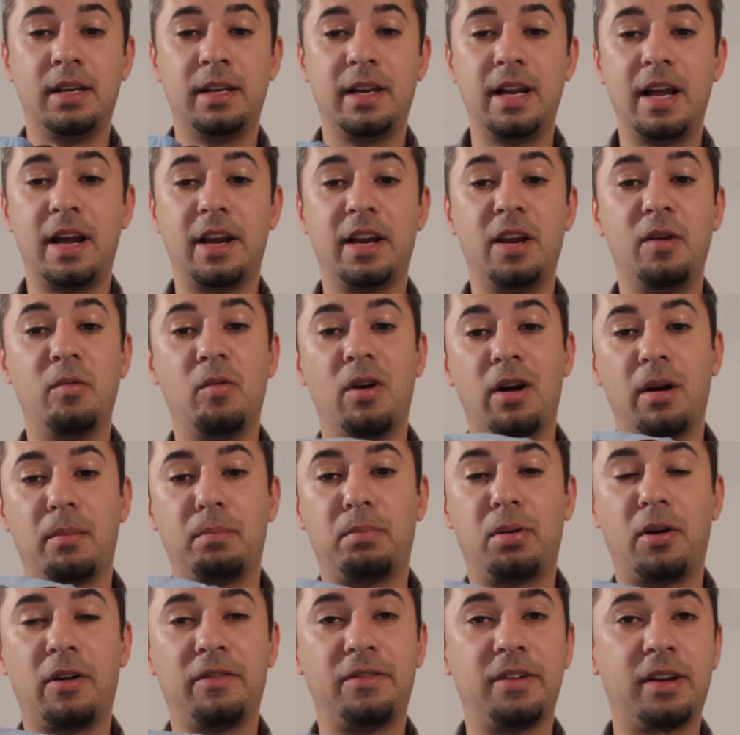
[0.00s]
Now you want
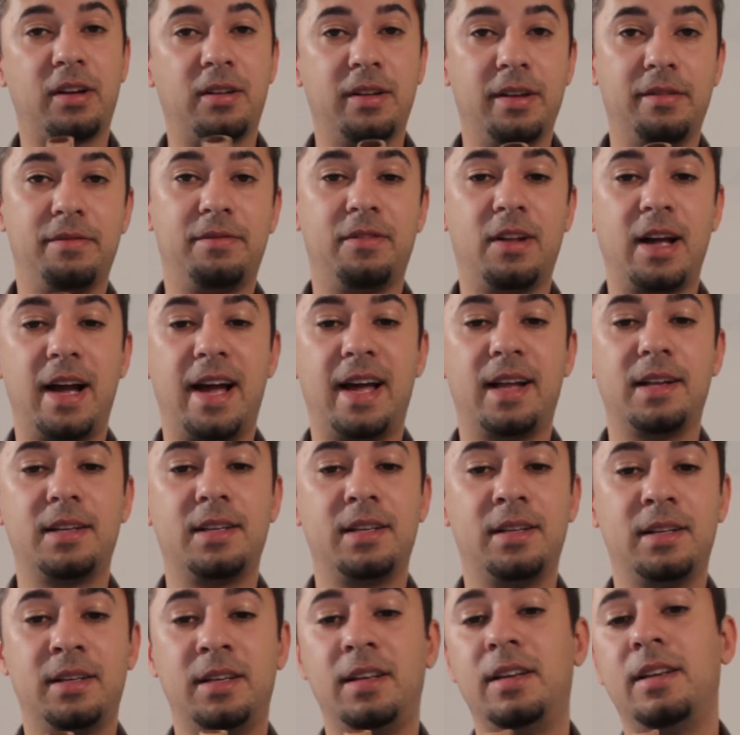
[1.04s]
it perfectly flat.
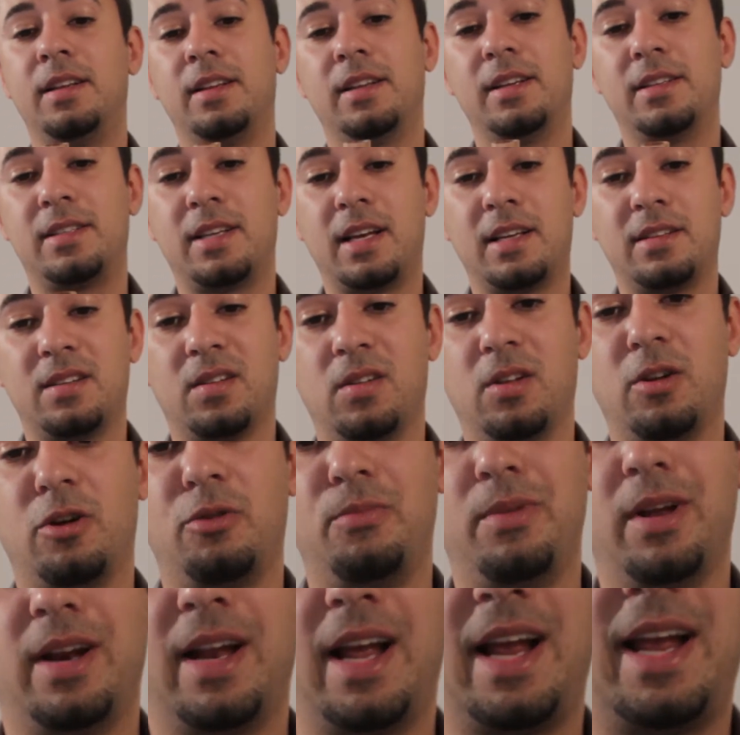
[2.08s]
This has a little
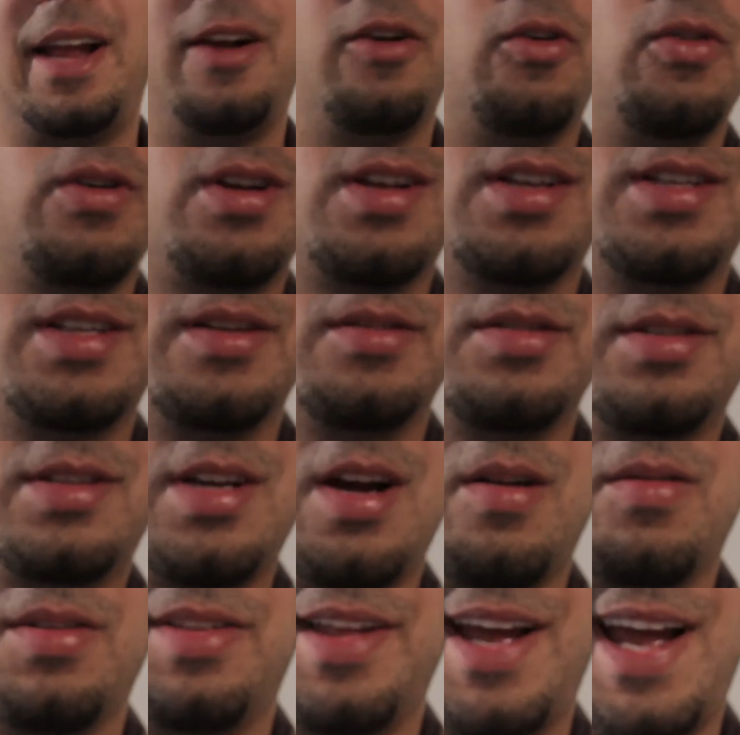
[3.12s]
bit of angle because it was
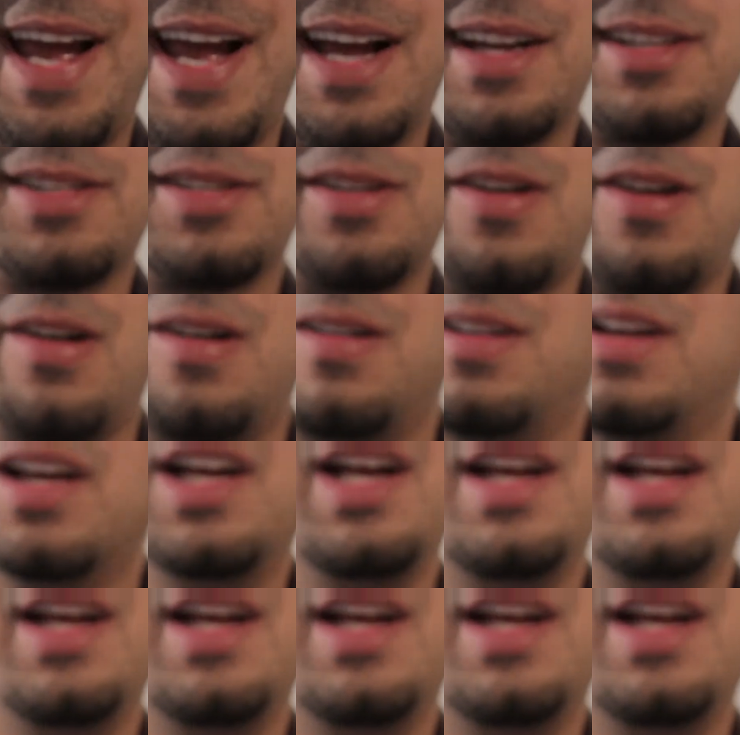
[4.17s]
cut with a hacksaw.